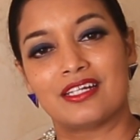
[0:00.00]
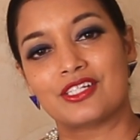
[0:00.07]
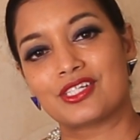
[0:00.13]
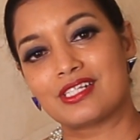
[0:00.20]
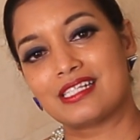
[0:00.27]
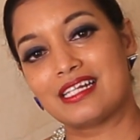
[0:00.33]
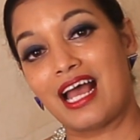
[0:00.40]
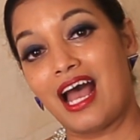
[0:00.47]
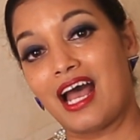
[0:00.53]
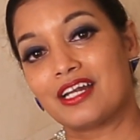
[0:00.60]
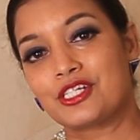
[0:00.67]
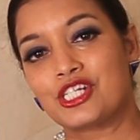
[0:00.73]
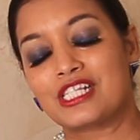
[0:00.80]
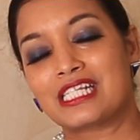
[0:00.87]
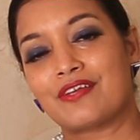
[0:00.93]
just to
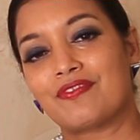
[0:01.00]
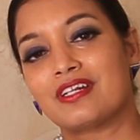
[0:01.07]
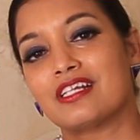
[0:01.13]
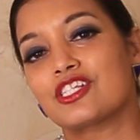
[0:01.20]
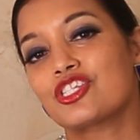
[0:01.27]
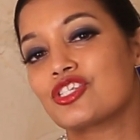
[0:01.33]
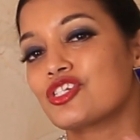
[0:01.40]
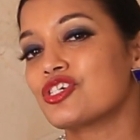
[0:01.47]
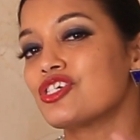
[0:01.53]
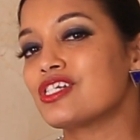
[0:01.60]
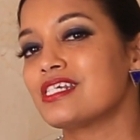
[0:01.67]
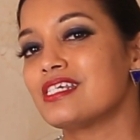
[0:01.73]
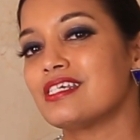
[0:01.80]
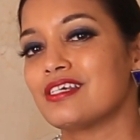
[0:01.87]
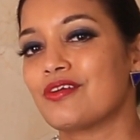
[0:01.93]
add, she's given a
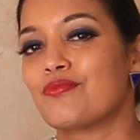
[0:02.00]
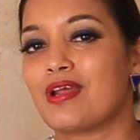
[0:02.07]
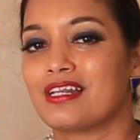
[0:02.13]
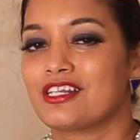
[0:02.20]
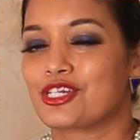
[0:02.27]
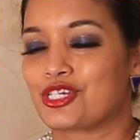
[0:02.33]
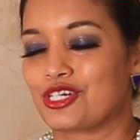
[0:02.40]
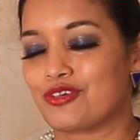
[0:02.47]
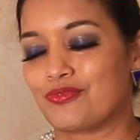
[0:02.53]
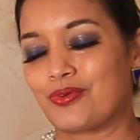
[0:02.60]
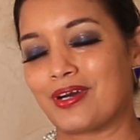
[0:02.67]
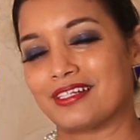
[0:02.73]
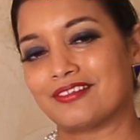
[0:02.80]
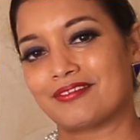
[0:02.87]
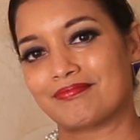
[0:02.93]
sturdy rendition of
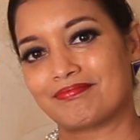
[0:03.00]
one.